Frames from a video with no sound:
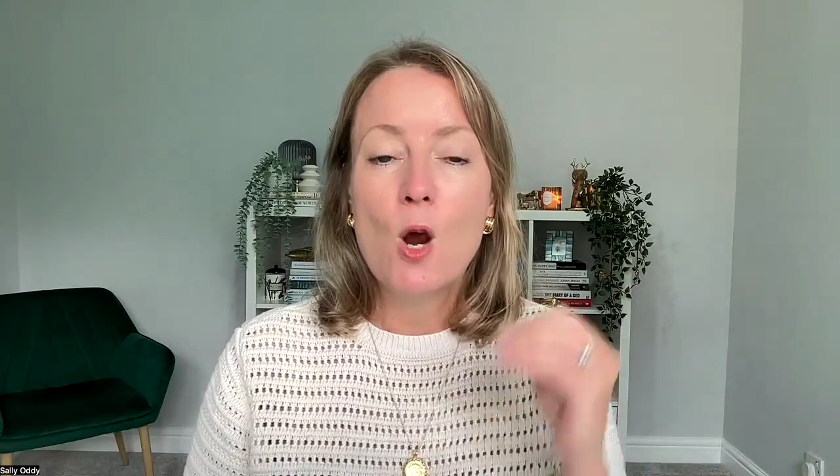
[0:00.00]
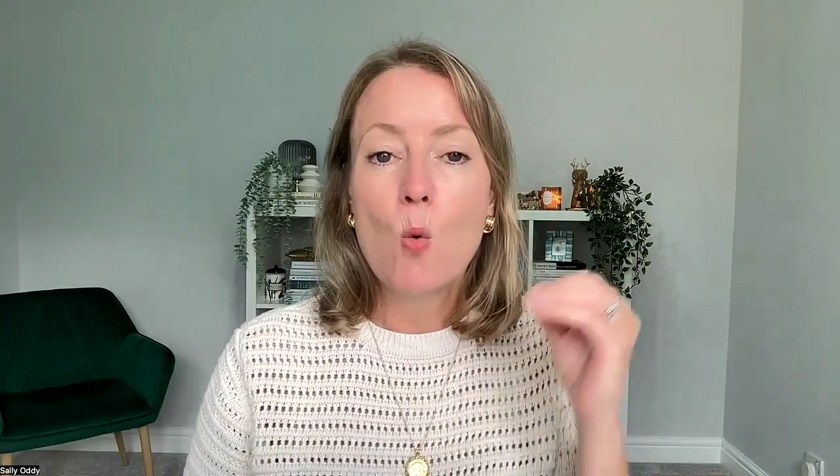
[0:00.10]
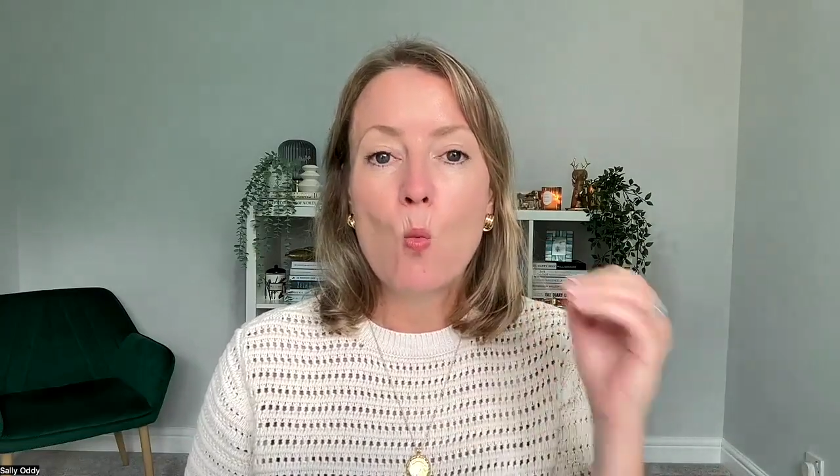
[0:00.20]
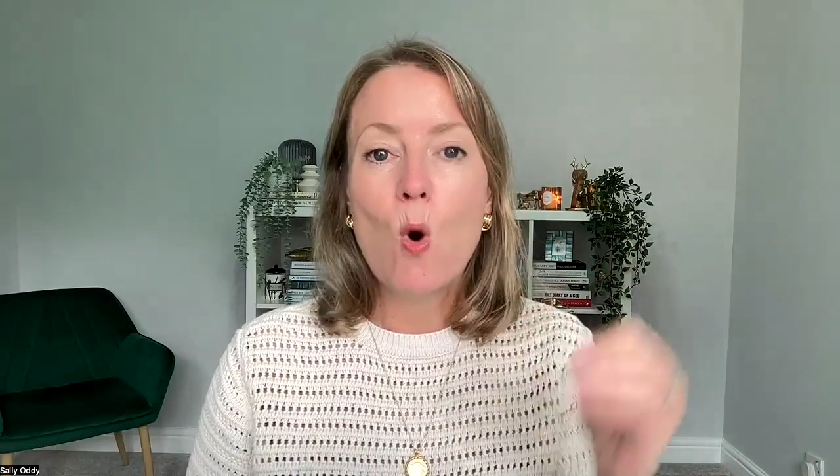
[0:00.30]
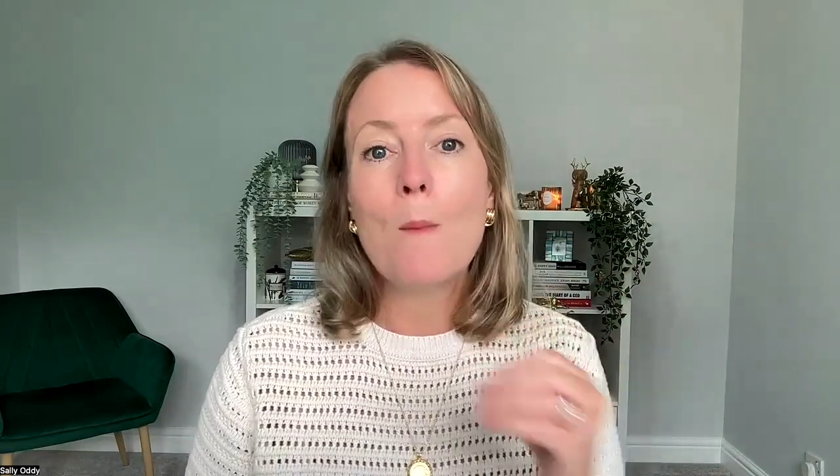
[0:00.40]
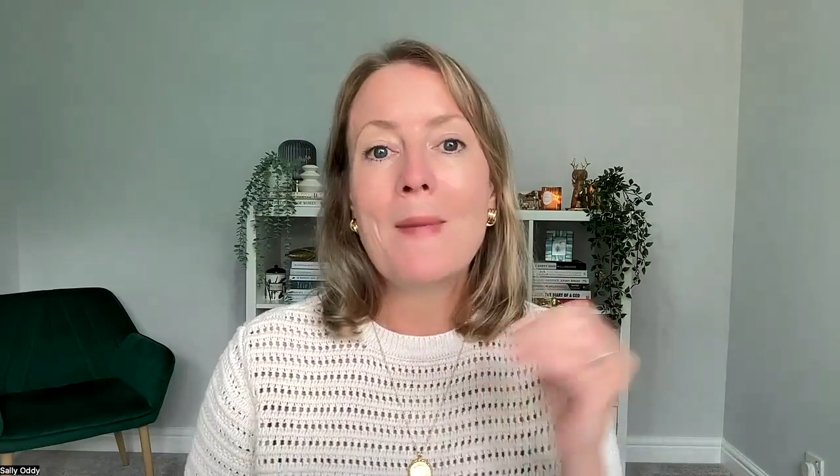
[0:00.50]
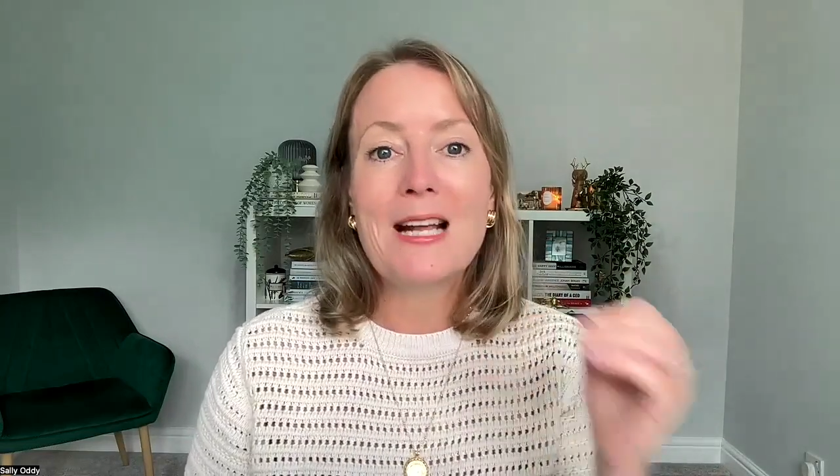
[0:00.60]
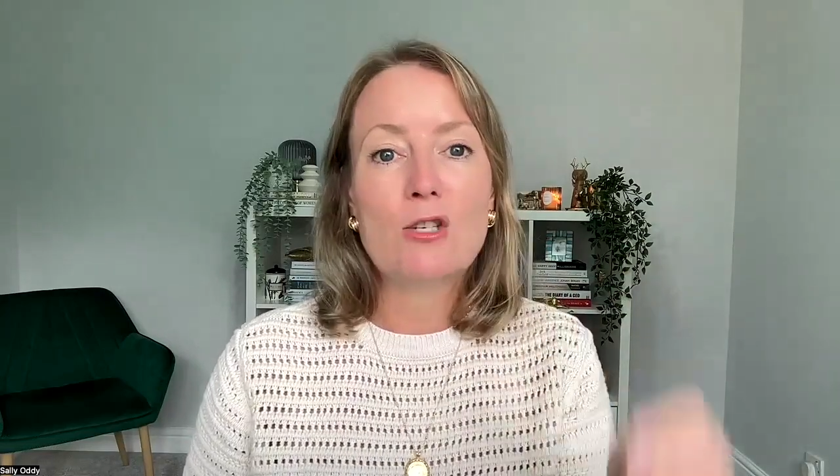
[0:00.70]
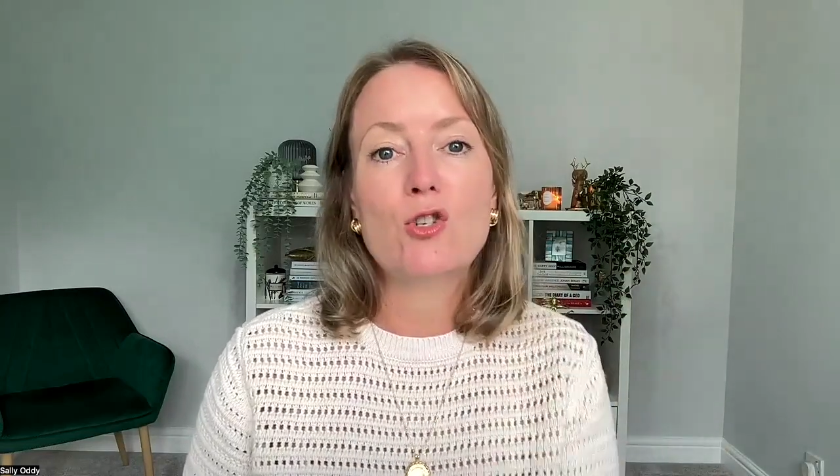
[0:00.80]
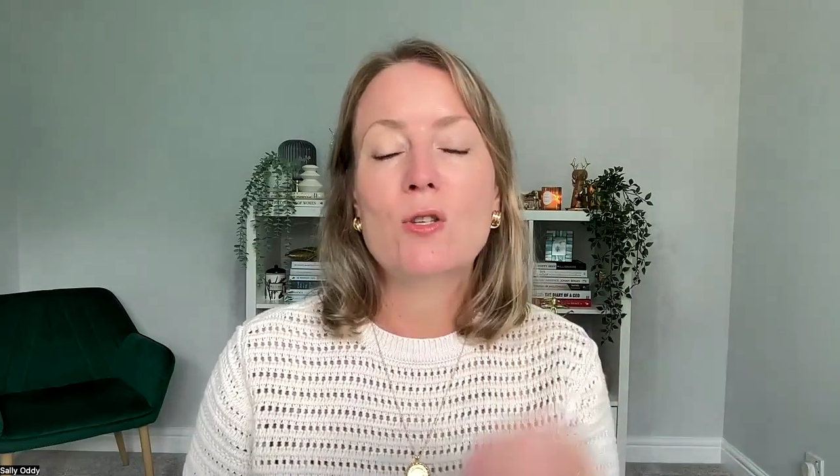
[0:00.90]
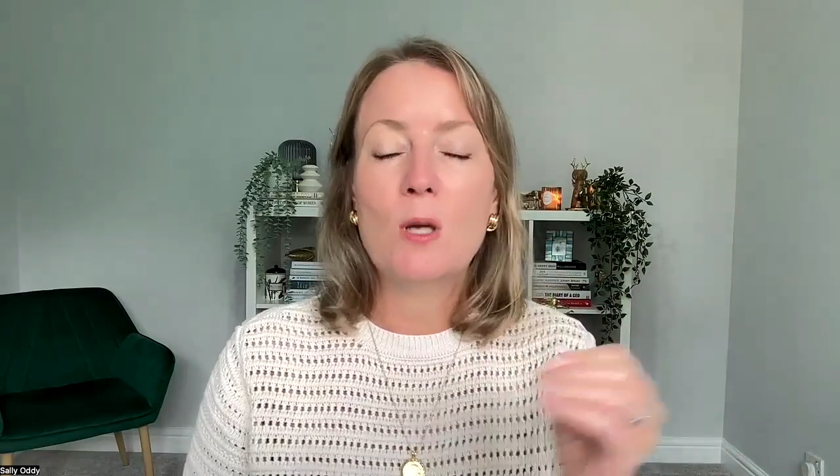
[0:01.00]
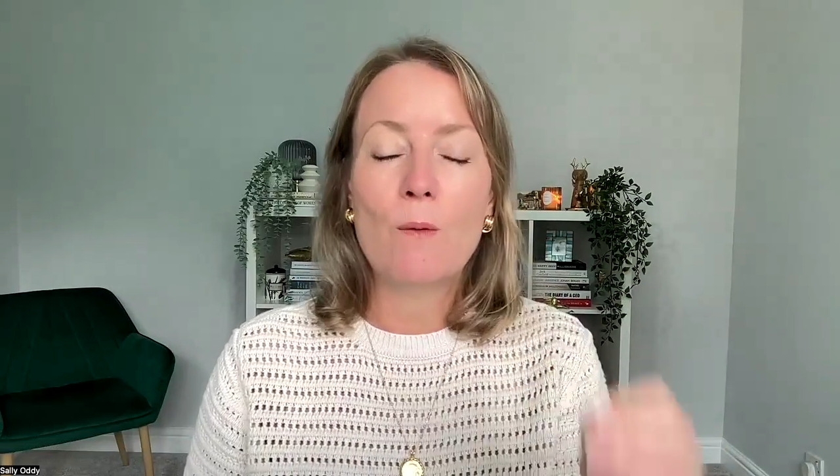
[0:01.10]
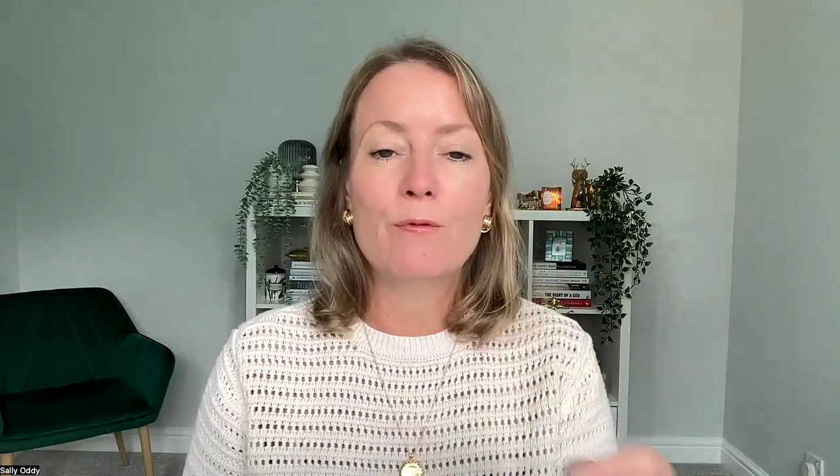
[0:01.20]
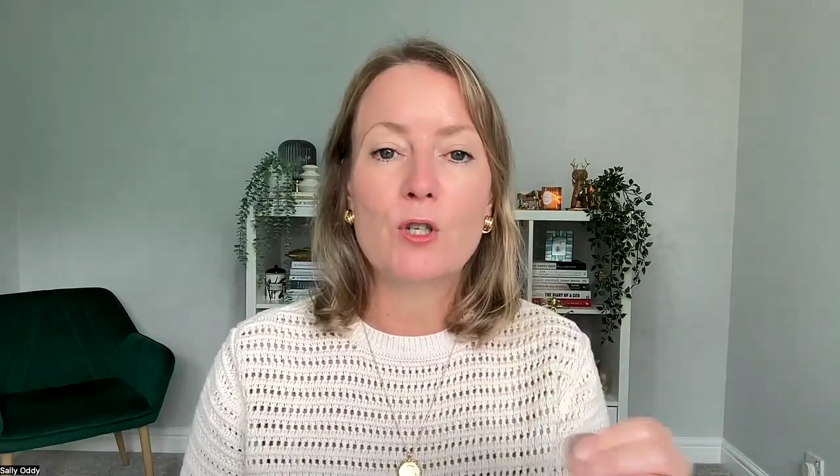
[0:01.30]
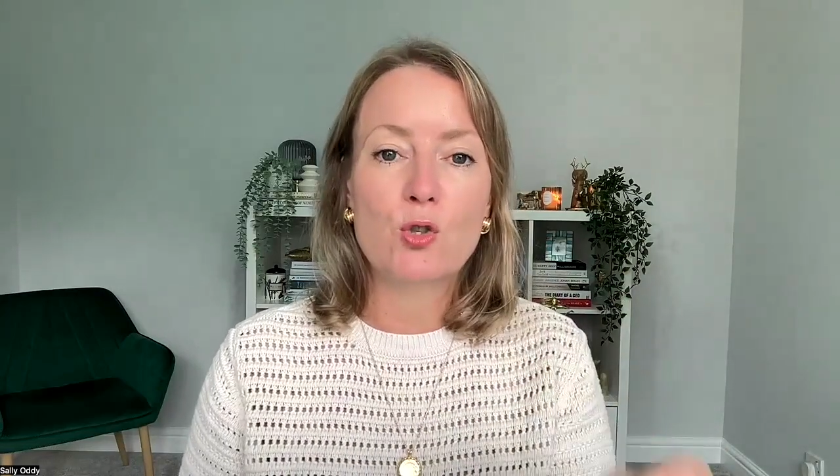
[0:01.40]
what makes you the
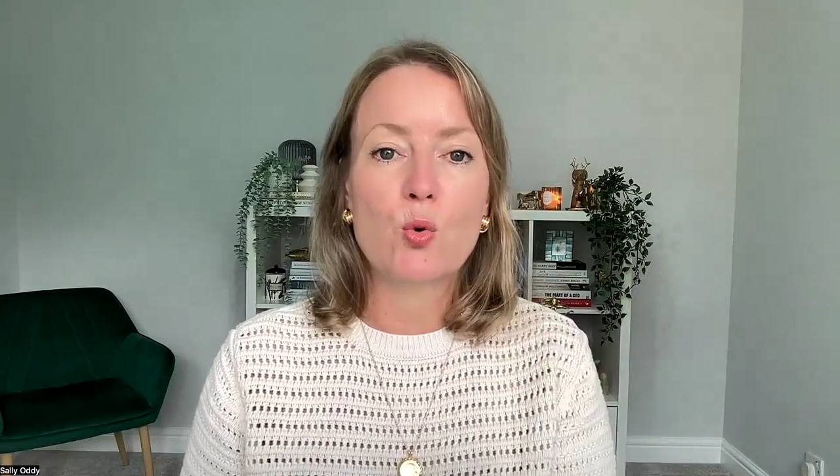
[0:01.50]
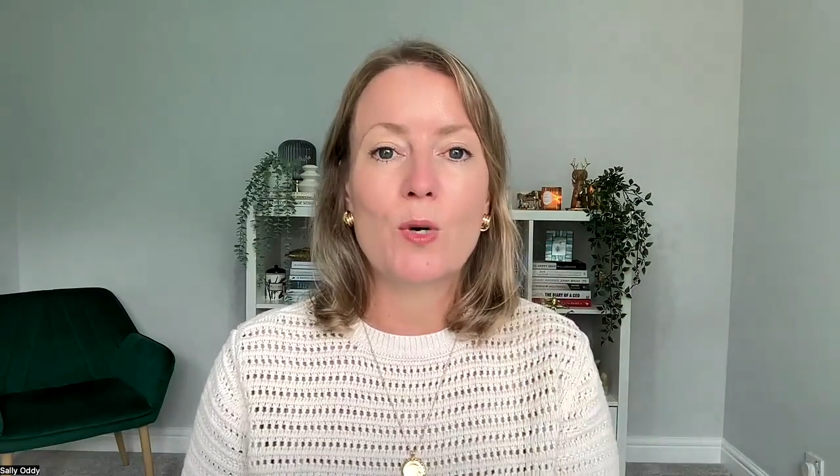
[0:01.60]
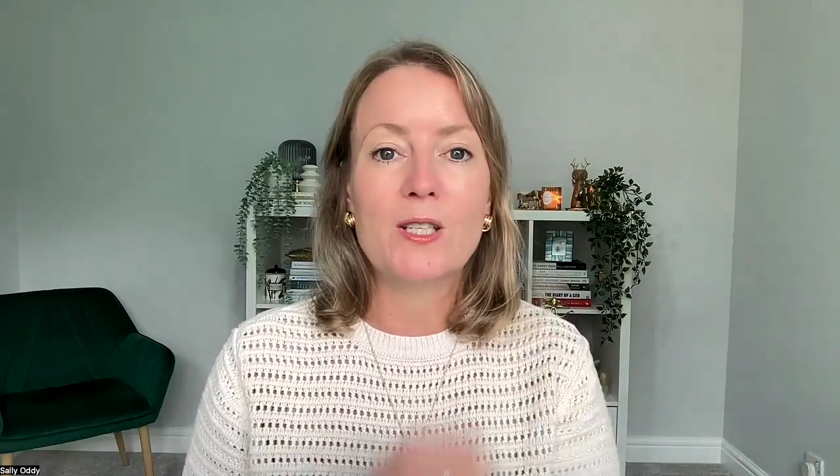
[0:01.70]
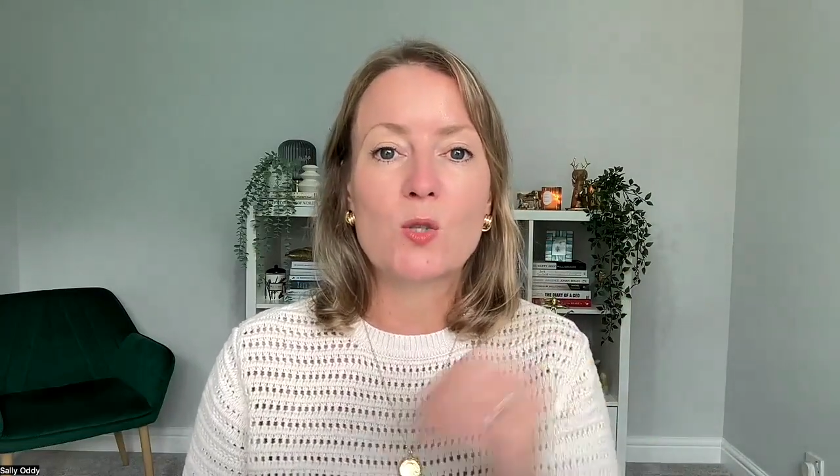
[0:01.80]
obvious choice?